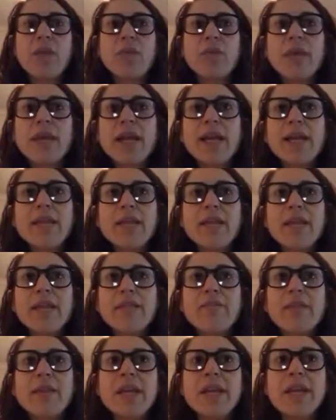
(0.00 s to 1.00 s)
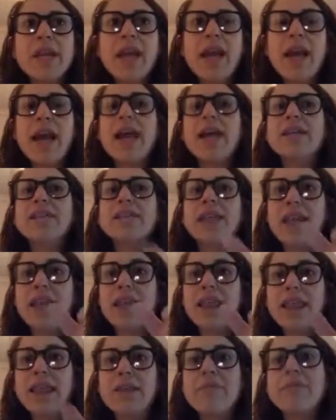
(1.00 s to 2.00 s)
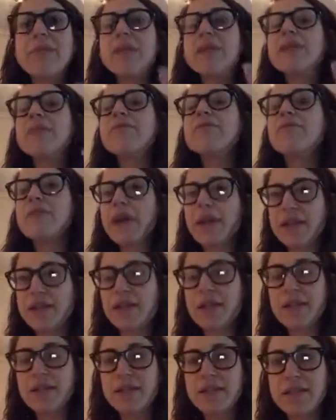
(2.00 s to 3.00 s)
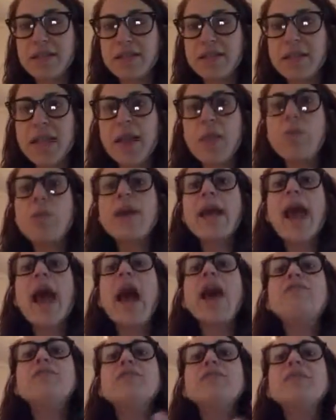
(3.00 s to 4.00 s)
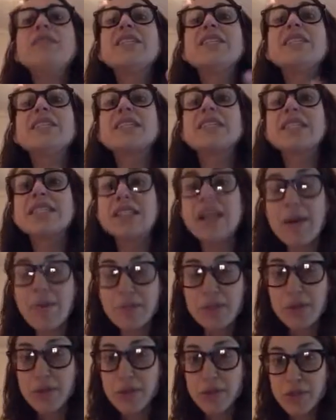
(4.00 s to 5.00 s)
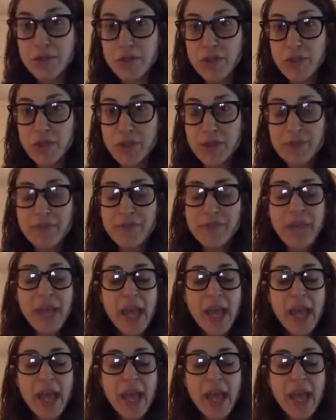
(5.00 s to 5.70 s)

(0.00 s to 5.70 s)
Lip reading: really, the media has a limited effect on us, and we have to be susceptible to it.